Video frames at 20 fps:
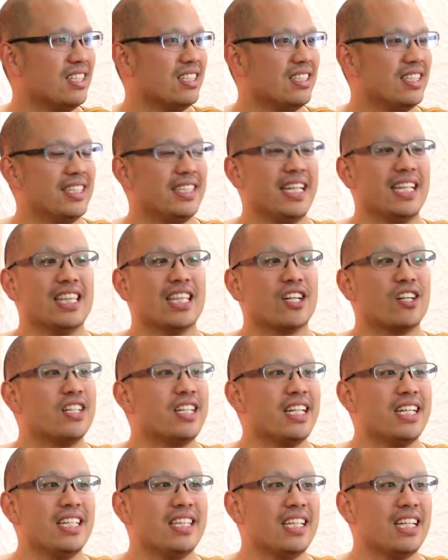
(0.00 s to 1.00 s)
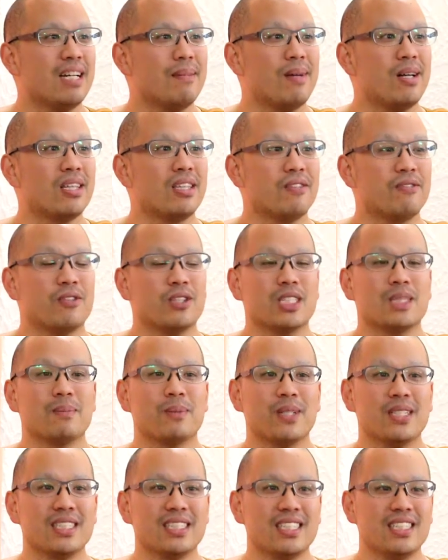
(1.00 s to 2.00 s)
Did they learn anything about the first
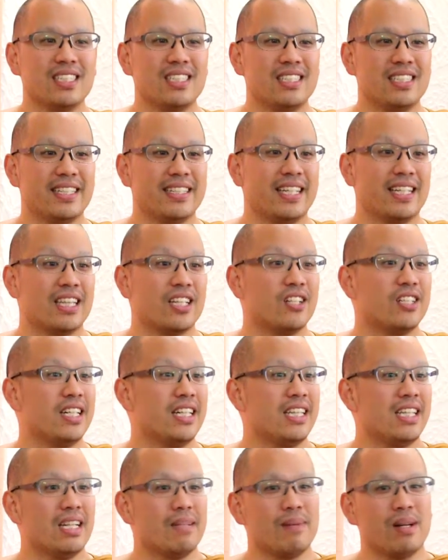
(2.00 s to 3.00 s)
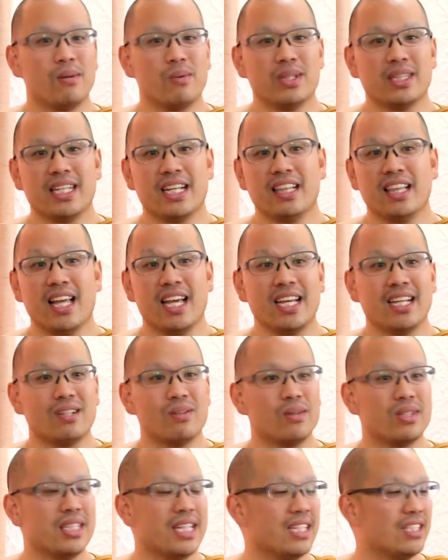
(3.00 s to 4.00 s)
person? Did they learn anything about what they
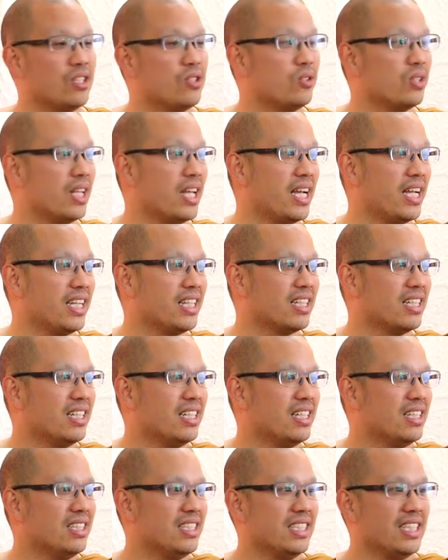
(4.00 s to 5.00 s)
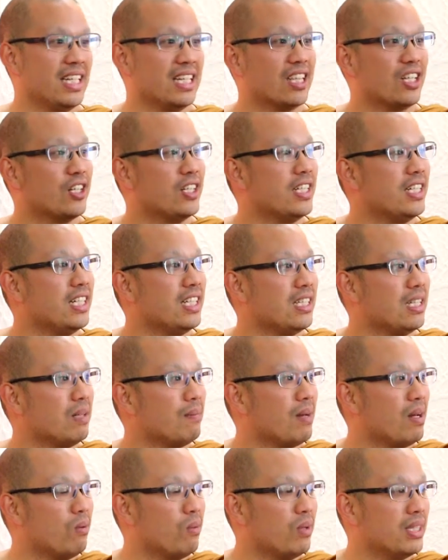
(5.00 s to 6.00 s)
like, what they don't like? Did they learn anything
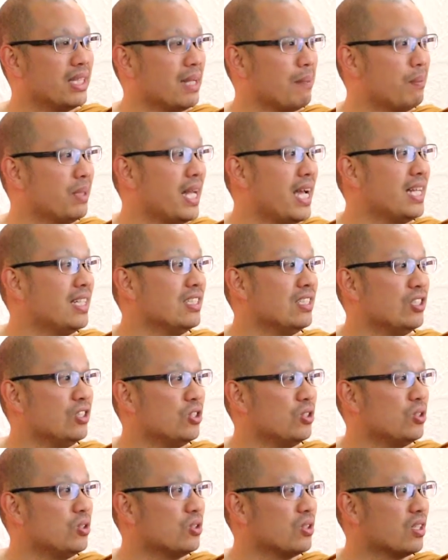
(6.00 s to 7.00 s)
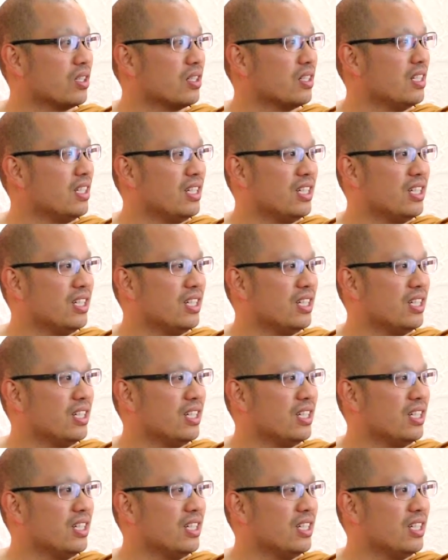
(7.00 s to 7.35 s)
about what they plan to do or,